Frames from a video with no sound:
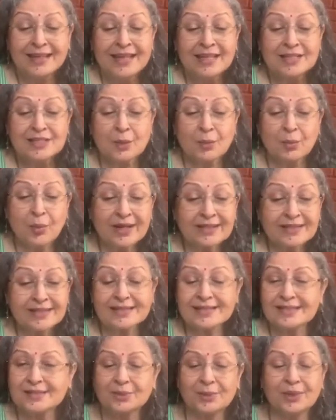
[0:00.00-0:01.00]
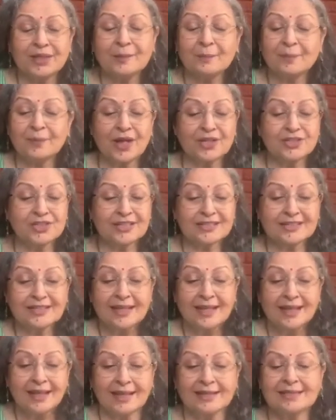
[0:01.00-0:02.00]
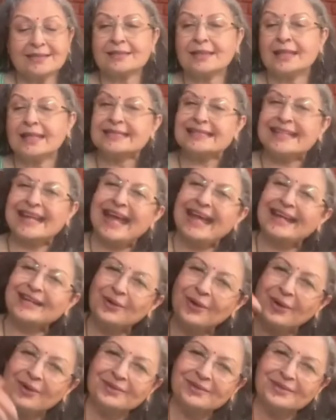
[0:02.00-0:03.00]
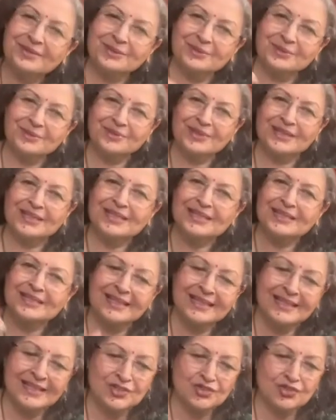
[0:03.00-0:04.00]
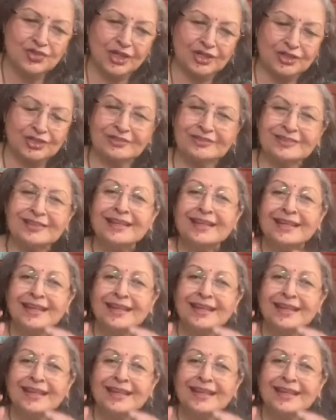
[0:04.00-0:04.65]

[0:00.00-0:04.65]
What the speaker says: So what is doing a project? It's an add-on to traditional instruction.